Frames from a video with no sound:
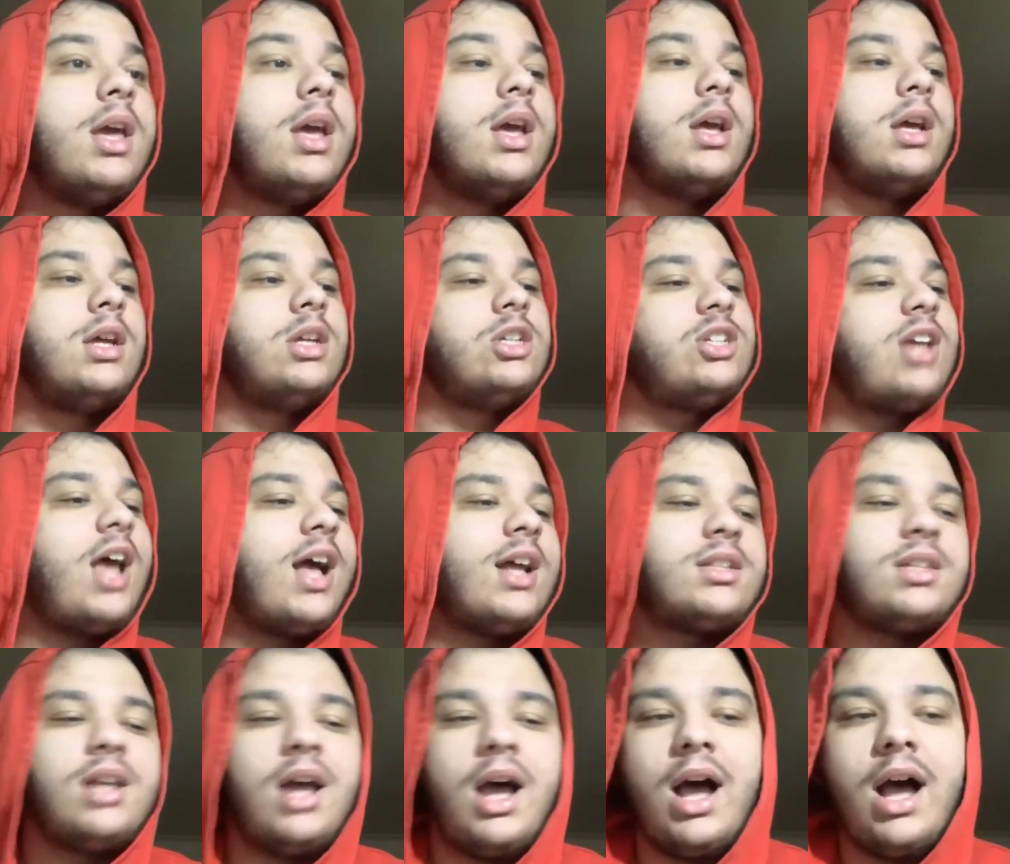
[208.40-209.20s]

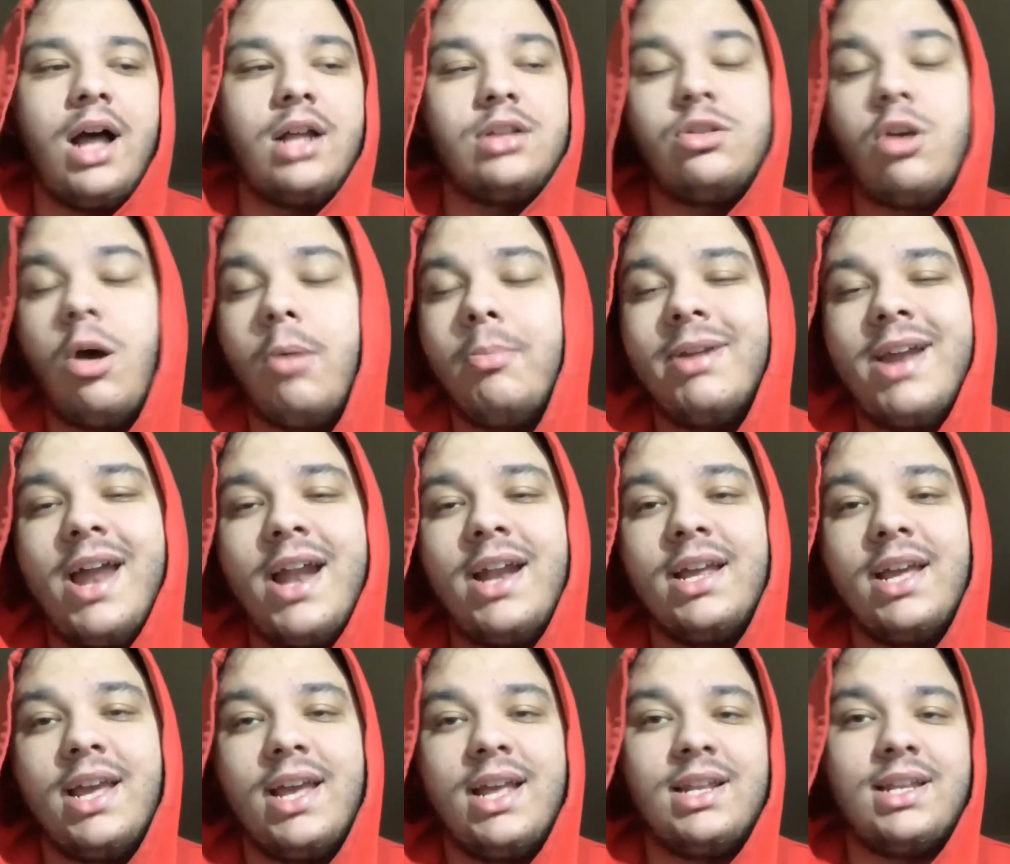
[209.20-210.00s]
Shakhtar are
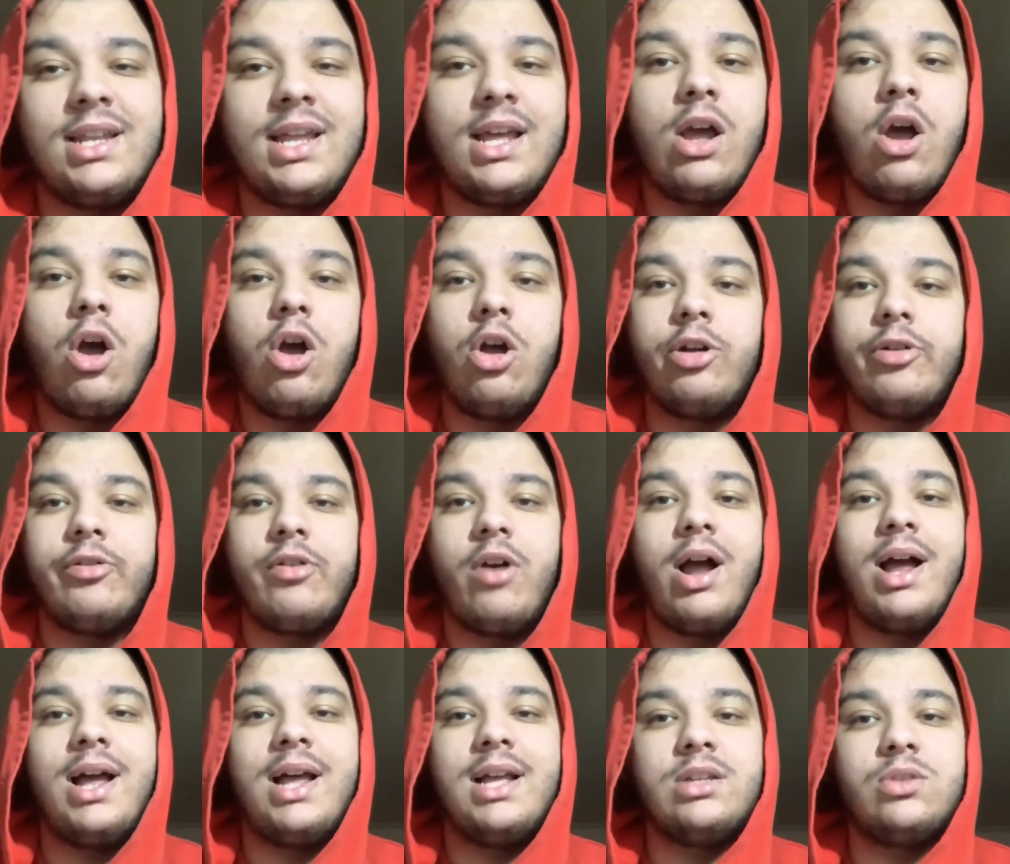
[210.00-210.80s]
dominating in their own
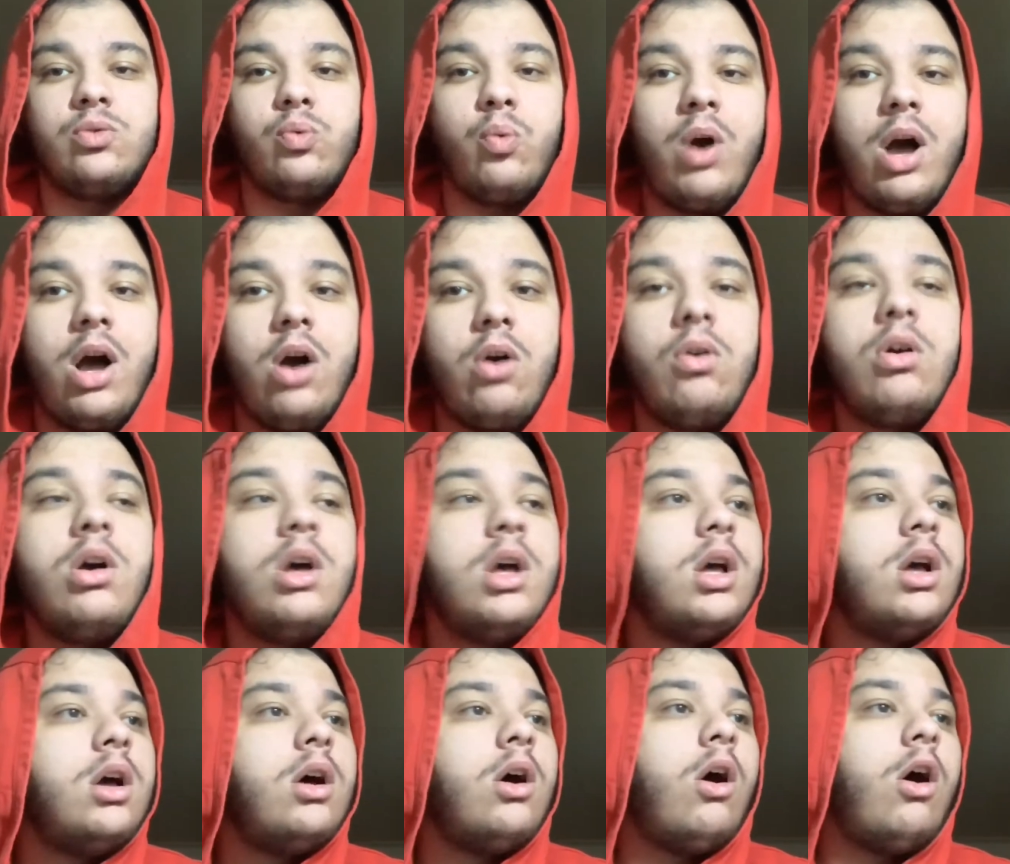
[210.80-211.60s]
right as well.
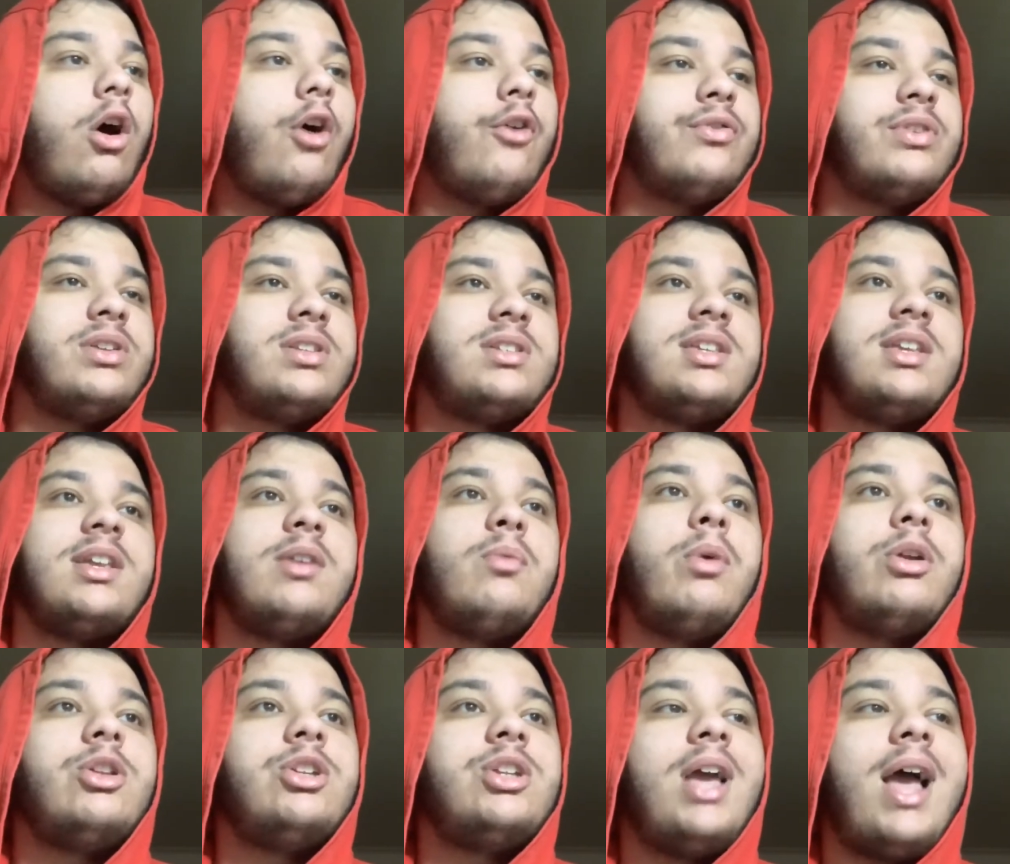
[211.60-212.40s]
Obviously,
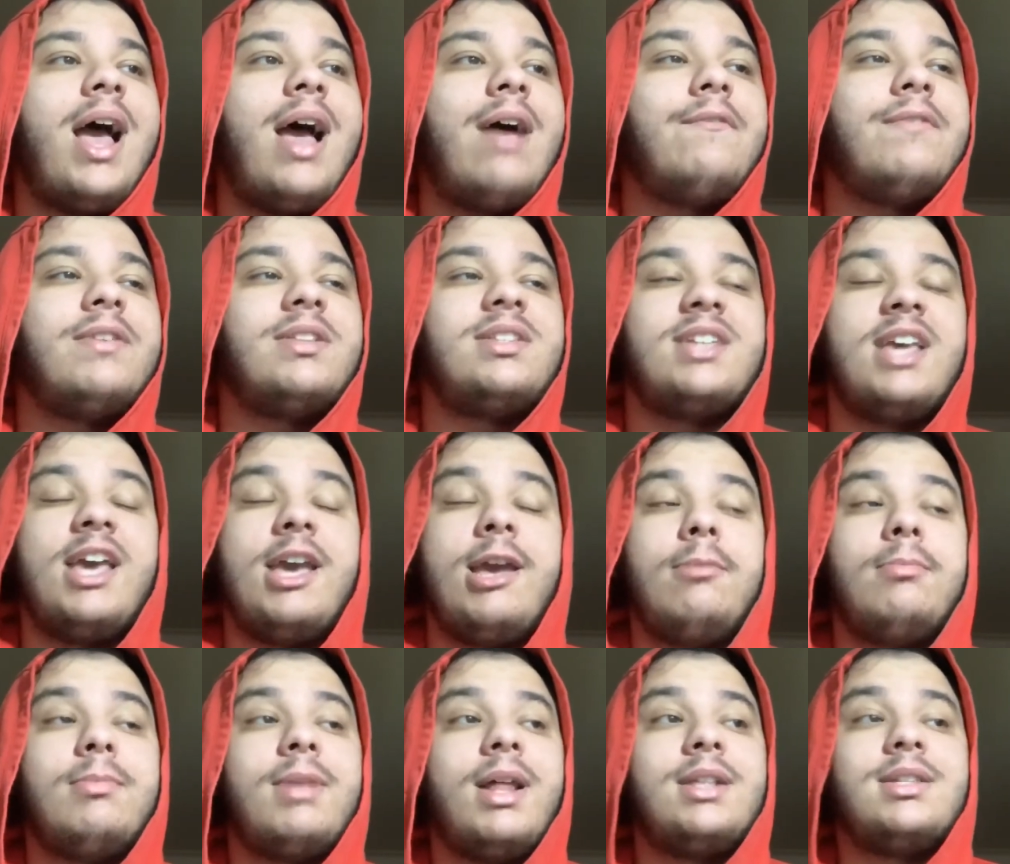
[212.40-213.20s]
when you have a
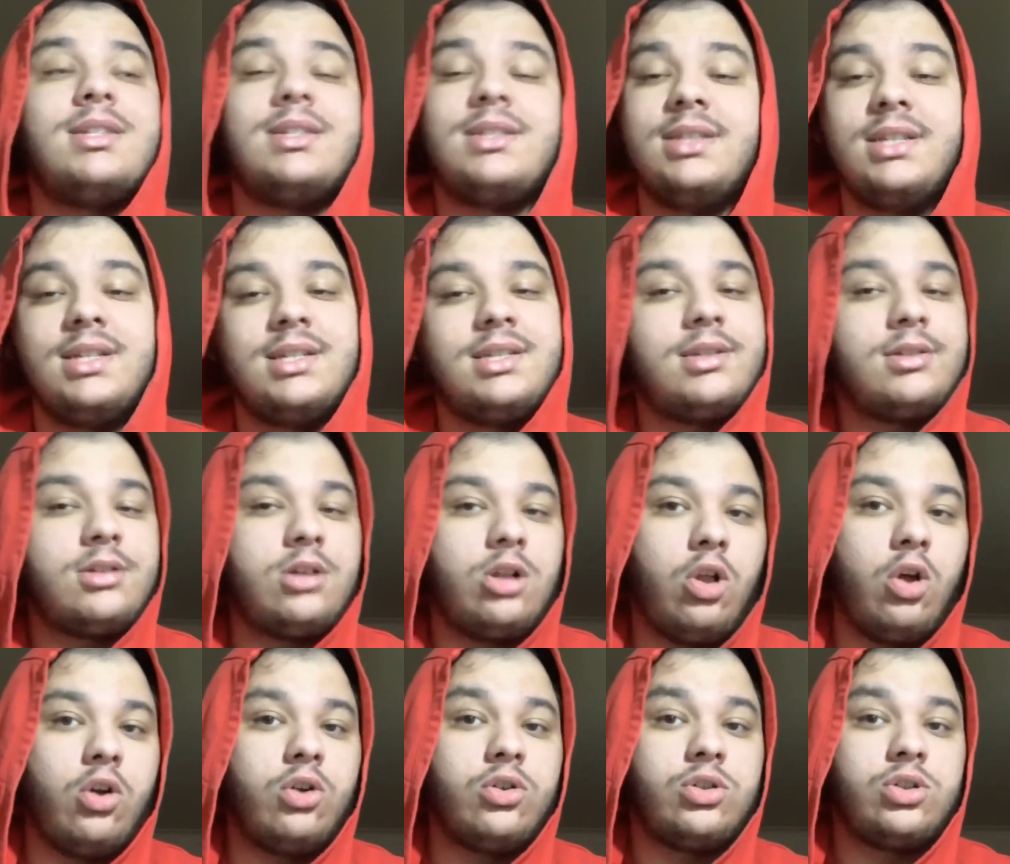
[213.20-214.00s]
team that's this
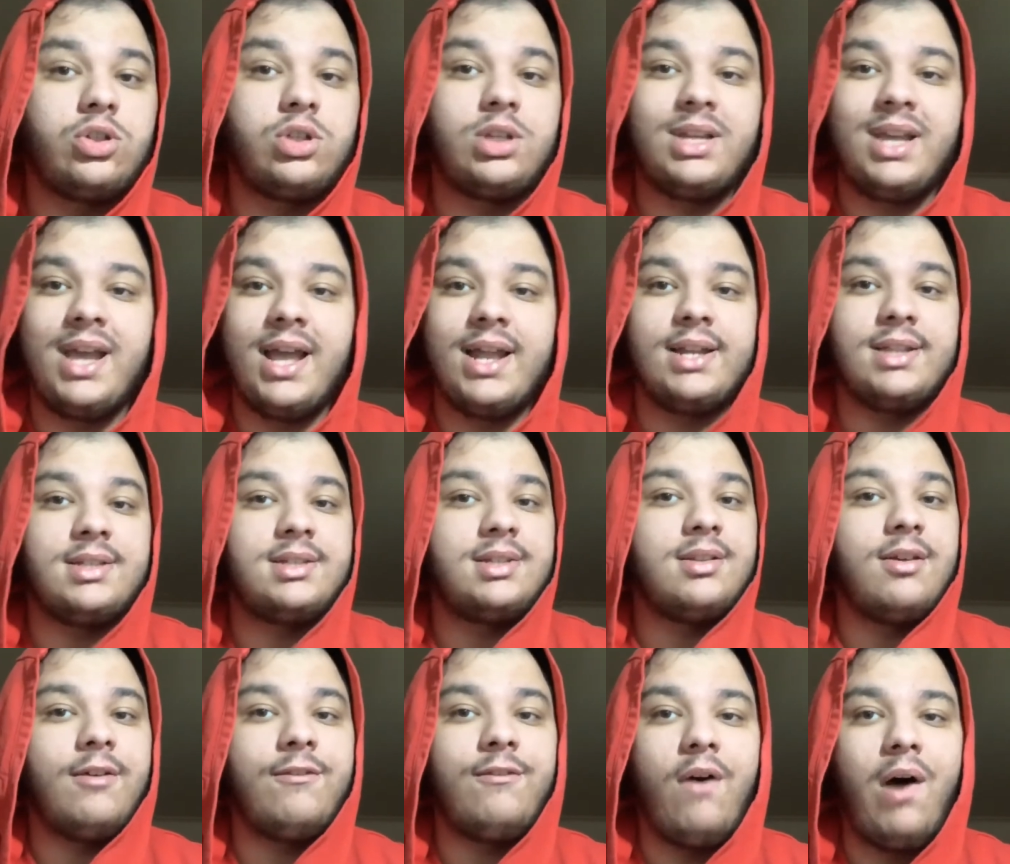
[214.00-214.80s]
close to getting to
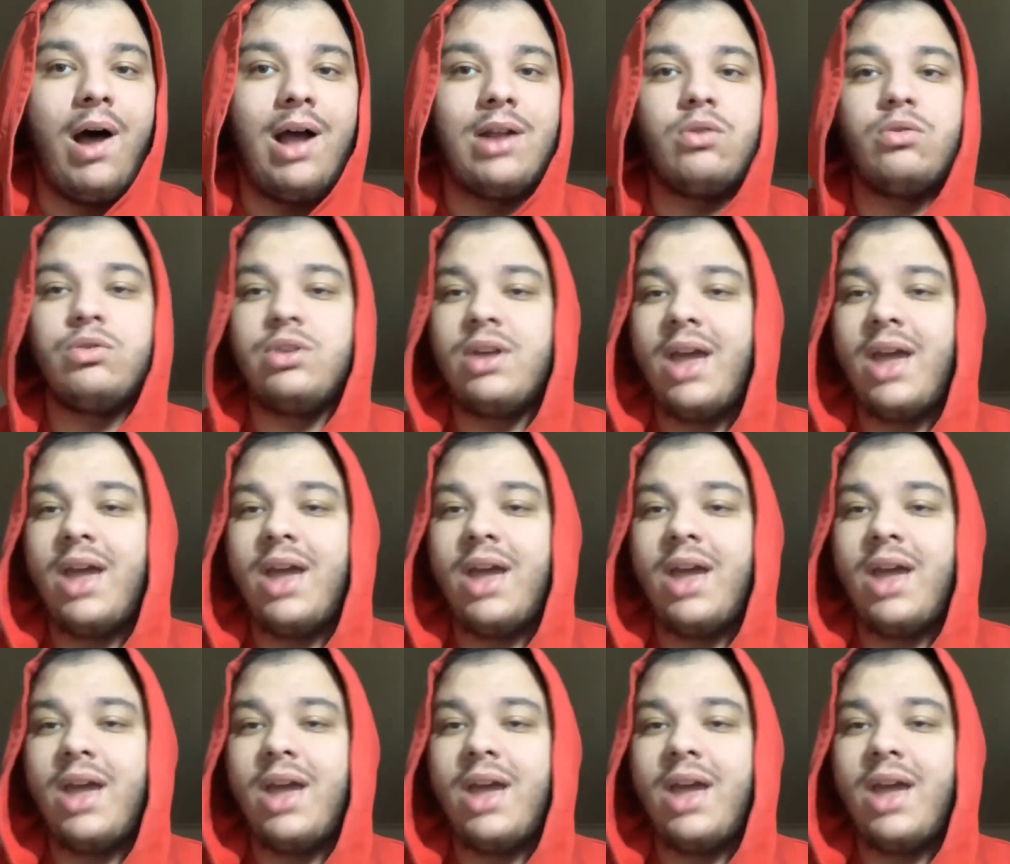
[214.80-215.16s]
the final, you